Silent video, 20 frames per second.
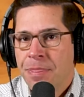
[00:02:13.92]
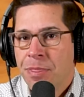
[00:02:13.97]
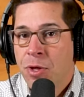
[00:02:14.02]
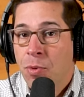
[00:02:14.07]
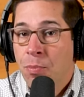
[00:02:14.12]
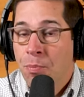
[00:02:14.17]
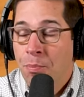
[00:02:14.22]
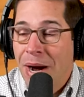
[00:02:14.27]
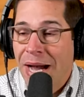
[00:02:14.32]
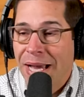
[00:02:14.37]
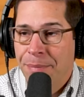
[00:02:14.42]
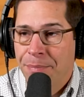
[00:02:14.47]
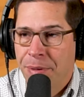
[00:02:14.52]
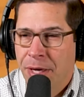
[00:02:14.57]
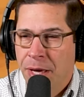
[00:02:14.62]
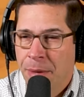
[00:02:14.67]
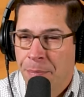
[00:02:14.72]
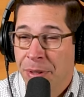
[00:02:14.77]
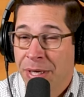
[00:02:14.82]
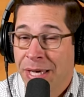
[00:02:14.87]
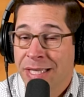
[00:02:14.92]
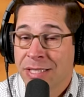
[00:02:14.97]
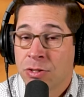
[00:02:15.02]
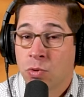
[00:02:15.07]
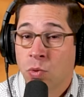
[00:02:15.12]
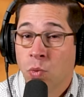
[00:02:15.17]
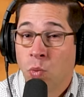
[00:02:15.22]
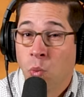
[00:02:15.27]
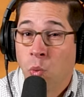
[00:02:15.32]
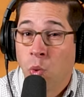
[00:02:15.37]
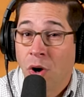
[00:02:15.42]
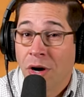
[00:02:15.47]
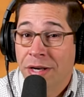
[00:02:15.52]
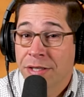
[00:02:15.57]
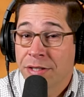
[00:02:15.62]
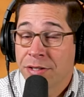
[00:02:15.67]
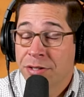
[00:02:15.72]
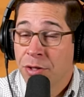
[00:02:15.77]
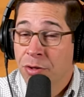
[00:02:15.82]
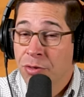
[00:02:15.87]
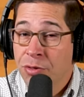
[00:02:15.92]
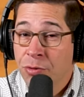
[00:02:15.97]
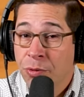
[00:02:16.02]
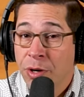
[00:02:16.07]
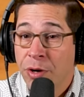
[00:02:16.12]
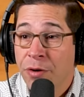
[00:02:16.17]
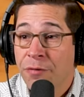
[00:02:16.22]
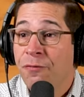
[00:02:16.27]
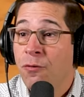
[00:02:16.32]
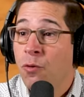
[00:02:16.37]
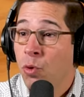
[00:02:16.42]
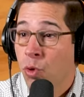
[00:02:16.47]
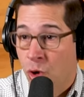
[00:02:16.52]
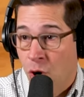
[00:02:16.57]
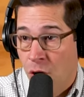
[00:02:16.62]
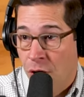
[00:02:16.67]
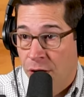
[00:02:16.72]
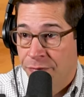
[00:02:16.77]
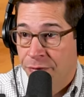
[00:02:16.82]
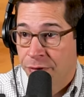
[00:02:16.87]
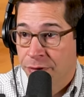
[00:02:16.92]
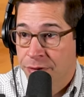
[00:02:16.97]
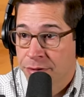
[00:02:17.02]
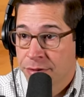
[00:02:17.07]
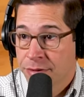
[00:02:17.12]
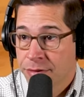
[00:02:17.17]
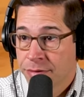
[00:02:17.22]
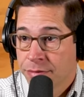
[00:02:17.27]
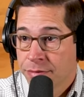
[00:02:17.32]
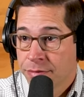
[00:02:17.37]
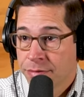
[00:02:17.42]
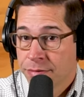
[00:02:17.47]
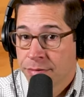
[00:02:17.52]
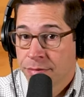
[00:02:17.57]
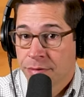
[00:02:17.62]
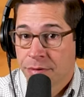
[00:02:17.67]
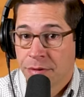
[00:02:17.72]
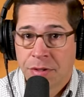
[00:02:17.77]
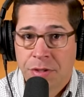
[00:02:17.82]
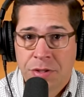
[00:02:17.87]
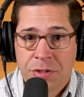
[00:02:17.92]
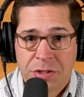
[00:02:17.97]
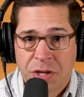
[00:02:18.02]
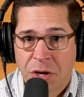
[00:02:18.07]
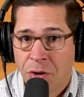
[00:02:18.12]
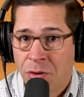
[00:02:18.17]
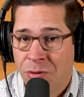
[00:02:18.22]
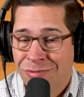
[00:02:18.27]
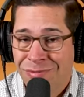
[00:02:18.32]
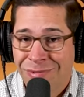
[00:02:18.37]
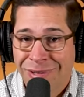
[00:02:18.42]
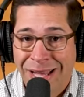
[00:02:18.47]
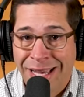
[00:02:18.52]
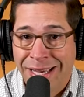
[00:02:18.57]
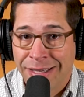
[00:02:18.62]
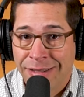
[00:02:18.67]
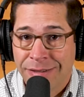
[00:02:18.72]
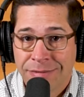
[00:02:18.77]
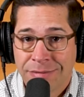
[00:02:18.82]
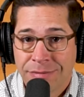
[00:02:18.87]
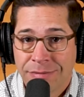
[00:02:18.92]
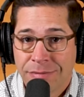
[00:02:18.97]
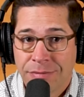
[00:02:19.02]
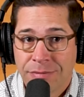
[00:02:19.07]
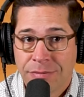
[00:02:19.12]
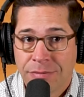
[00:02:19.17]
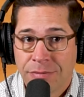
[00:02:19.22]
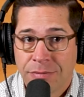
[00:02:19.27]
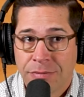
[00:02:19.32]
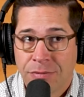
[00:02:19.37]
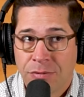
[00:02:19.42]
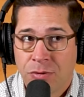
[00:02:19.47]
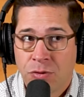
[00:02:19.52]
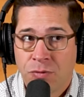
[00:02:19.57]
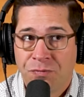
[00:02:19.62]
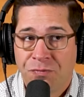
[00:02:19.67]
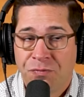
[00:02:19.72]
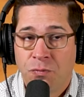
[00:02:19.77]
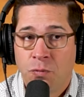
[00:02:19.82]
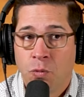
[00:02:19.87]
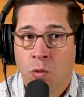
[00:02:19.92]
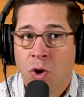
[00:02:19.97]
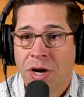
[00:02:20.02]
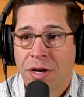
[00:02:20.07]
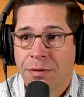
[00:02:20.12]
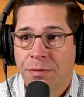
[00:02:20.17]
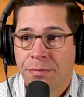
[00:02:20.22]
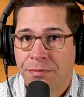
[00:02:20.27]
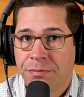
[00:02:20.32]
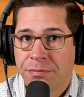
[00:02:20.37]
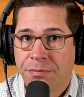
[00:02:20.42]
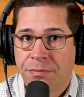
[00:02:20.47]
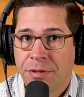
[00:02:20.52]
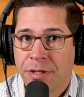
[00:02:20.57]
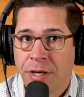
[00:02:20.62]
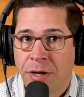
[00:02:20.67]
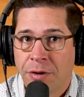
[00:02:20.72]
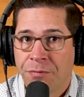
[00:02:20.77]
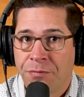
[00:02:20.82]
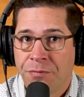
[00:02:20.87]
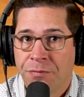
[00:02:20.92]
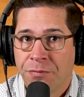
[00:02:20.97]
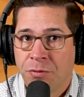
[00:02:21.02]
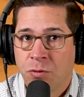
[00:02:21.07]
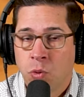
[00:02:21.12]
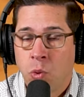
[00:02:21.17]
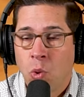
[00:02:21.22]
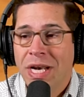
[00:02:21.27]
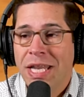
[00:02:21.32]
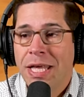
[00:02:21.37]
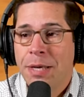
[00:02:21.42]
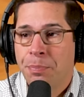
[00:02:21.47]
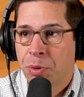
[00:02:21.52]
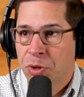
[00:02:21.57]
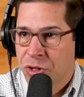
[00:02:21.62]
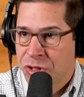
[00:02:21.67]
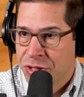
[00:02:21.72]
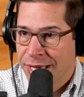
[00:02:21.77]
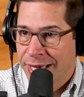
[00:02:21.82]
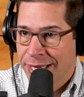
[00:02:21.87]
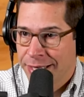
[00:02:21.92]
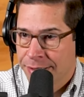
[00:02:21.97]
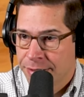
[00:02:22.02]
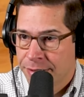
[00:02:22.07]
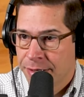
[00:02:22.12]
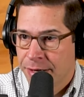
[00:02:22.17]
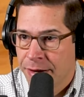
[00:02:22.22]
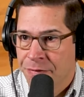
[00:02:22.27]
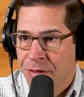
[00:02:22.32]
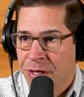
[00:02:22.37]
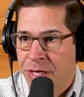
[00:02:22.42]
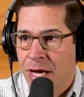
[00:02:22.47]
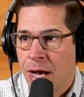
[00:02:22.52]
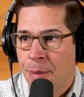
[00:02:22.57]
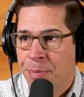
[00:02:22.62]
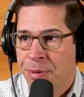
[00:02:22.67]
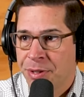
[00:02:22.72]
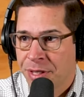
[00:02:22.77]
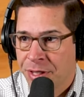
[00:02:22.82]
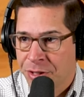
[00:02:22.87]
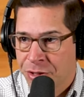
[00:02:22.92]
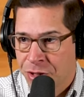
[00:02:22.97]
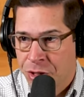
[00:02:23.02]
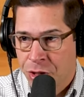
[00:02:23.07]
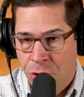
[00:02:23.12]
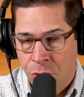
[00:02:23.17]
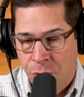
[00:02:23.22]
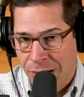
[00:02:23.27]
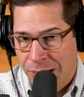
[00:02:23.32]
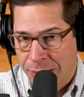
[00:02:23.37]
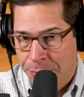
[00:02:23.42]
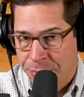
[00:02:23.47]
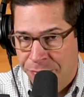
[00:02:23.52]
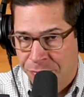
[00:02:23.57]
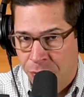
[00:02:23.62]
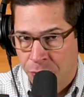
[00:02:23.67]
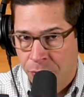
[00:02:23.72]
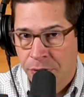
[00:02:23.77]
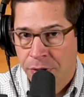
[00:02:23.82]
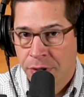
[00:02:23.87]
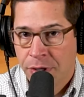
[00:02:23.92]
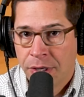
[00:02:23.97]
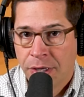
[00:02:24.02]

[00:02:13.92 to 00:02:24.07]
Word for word: you might be up against one to three or four offers. So, like one, you know, 20% of the competition you had before,